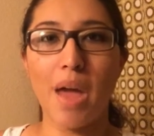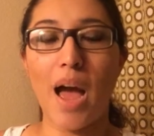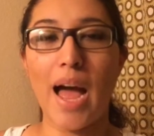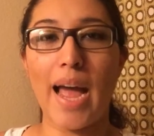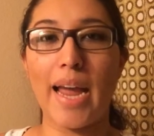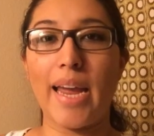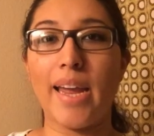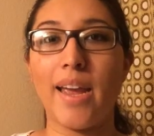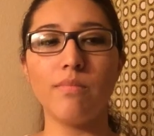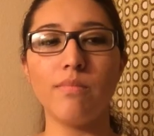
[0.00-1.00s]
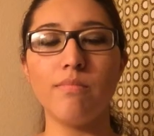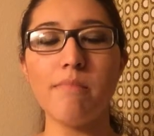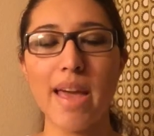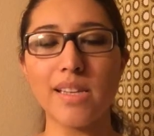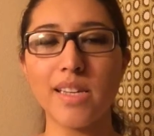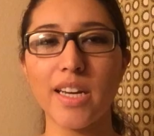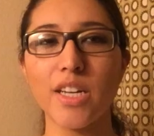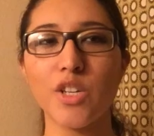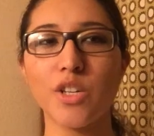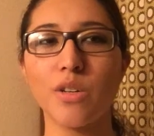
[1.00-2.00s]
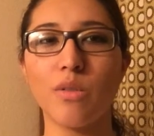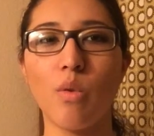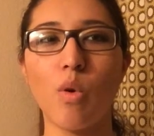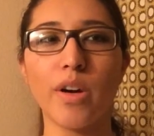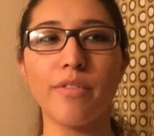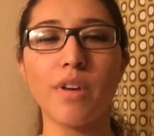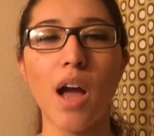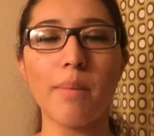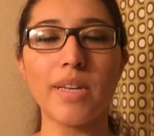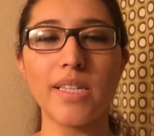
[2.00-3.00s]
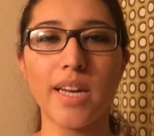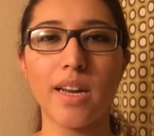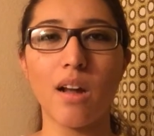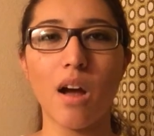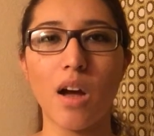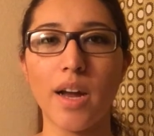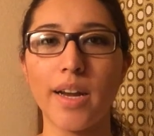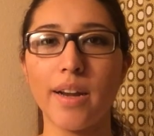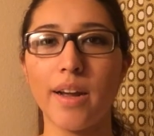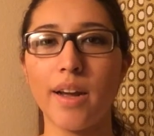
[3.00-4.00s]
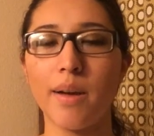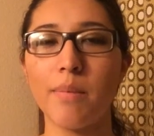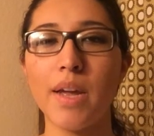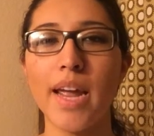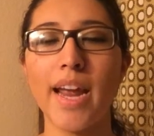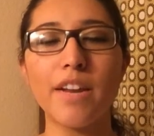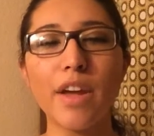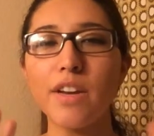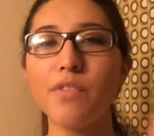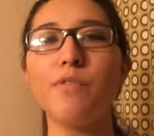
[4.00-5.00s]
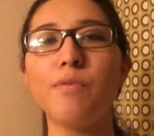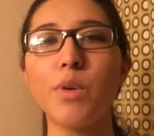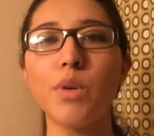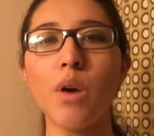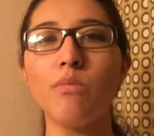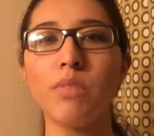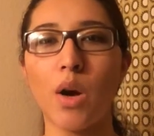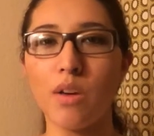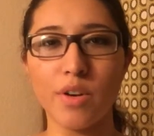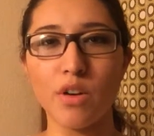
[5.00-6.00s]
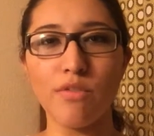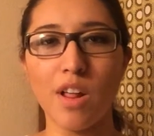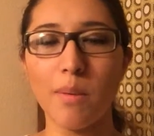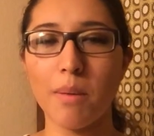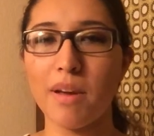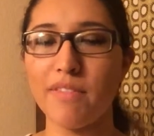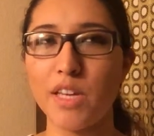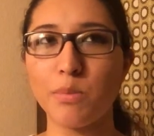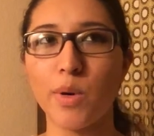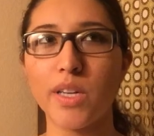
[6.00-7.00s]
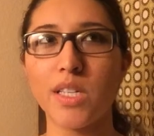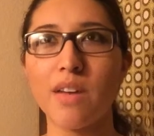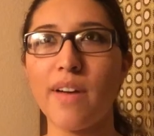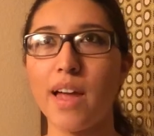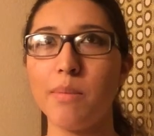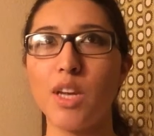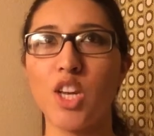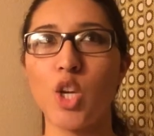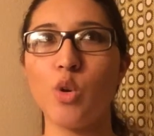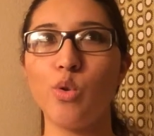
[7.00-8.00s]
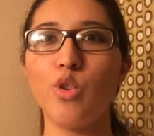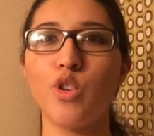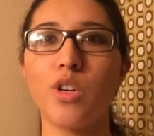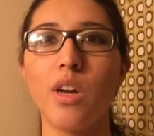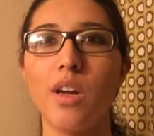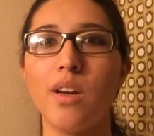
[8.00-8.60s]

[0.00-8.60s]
I messaged or commented on, uh, and, and if you don't know, if you don't follow me on my Facebook and stuff, I'm a huge